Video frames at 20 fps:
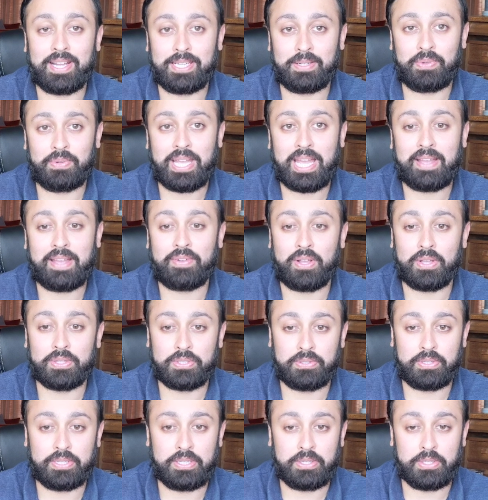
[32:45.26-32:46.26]
we have also
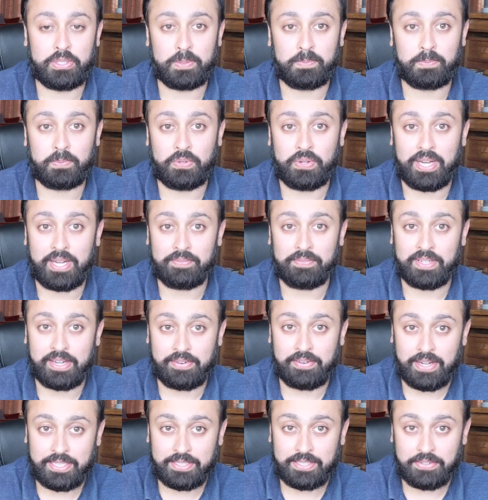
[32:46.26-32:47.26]
the YouTube Creative
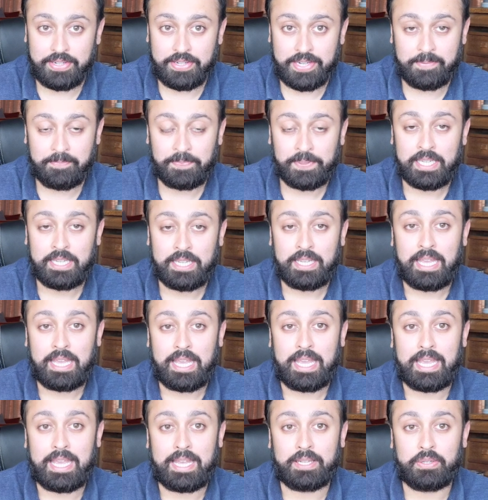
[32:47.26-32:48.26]
Directory.
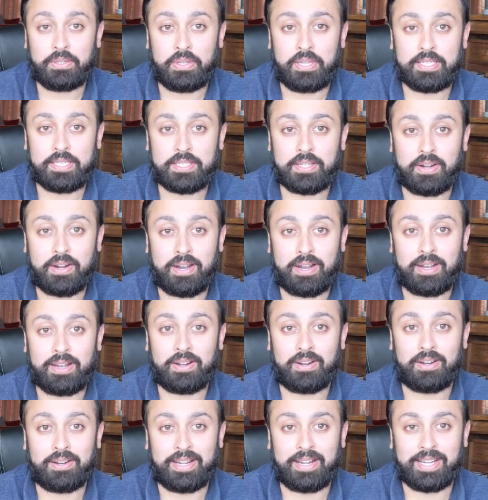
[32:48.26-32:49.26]
These are
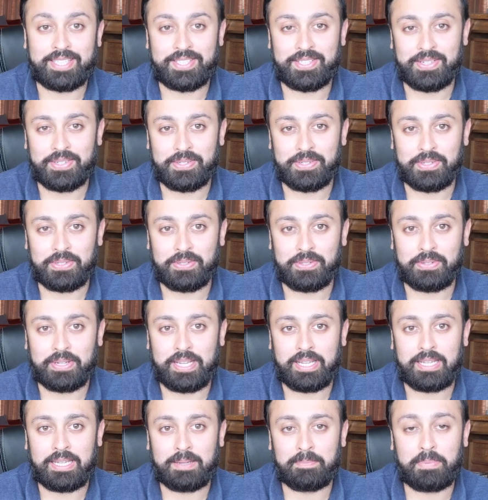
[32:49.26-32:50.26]
our external
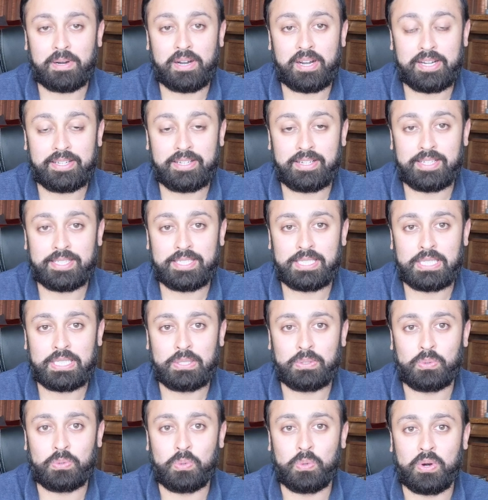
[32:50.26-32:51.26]
partners
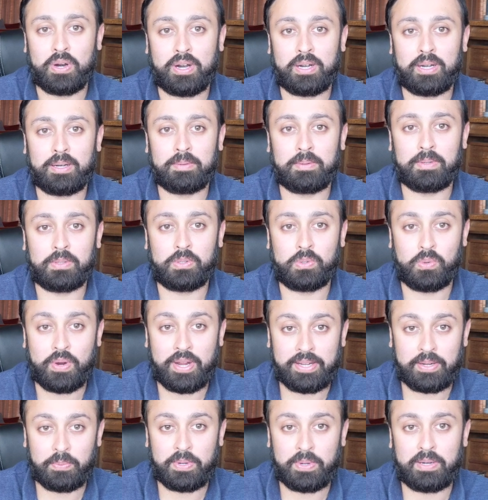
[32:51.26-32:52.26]
who are
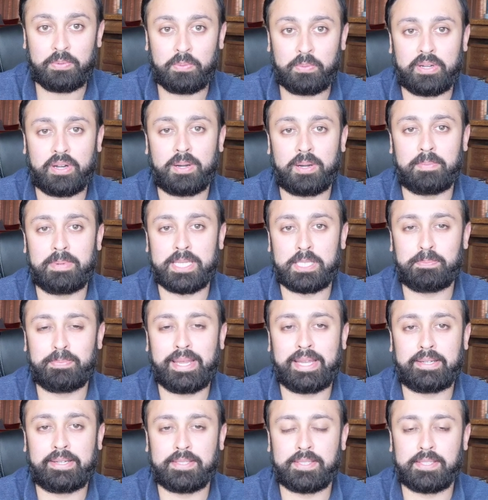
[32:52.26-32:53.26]
quite aware what our best
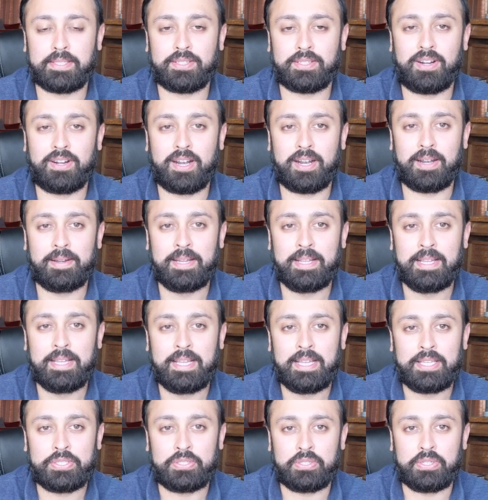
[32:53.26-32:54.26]
practices are.
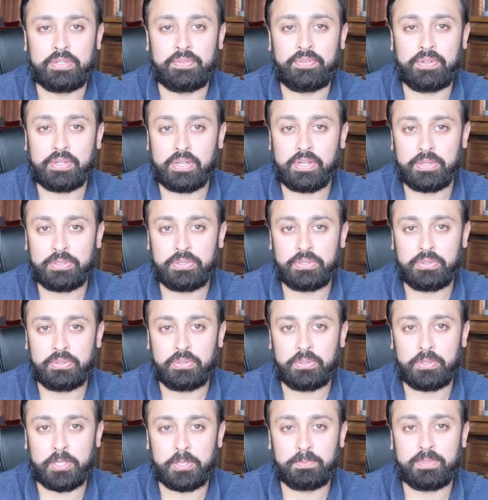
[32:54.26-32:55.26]
So if you go to
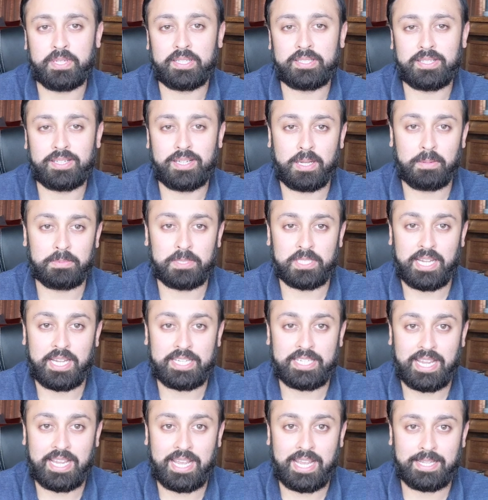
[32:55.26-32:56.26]

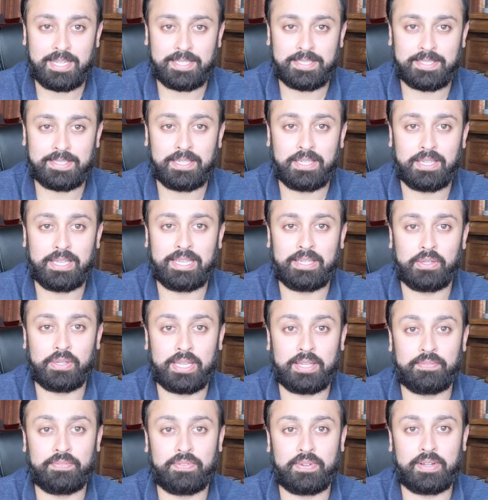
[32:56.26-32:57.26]
youtube.com/ads, you
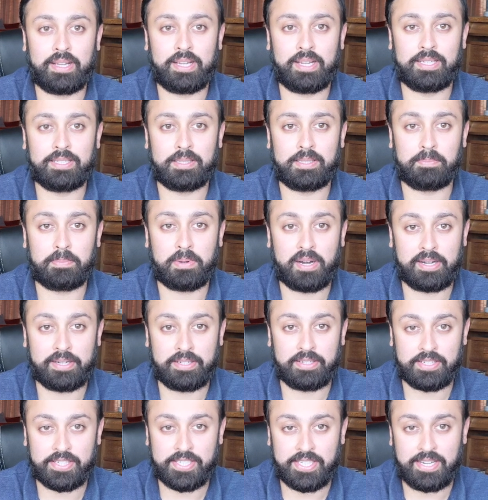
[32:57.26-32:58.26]
can find the
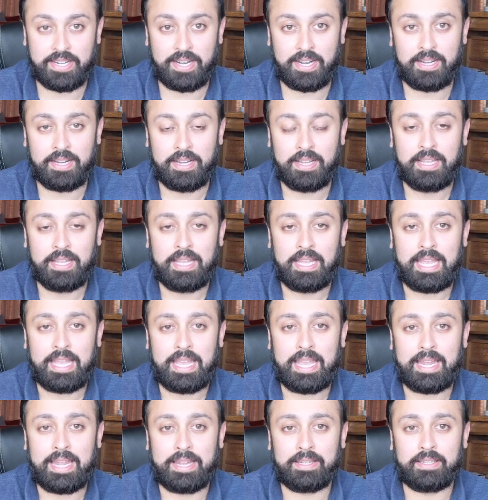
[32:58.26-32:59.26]
partners there,
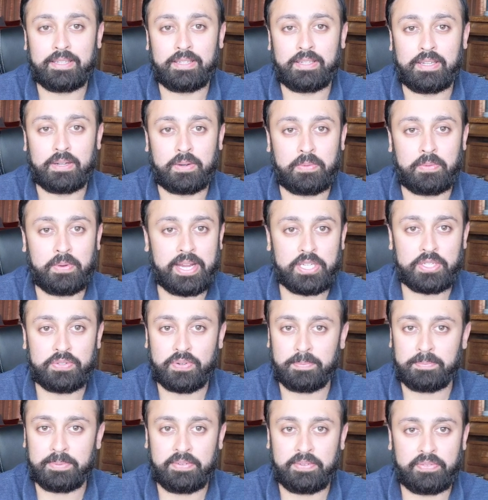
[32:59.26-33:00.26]
and they range
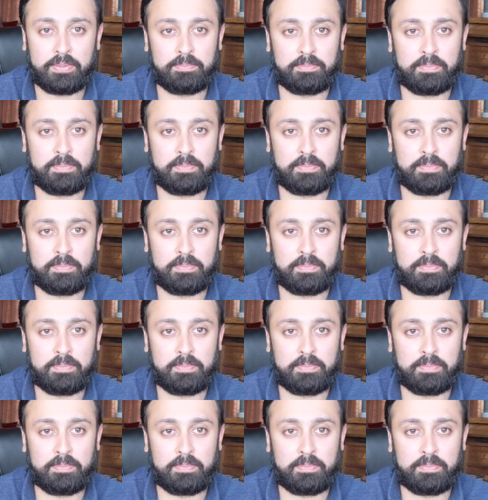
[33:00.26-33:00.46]
from different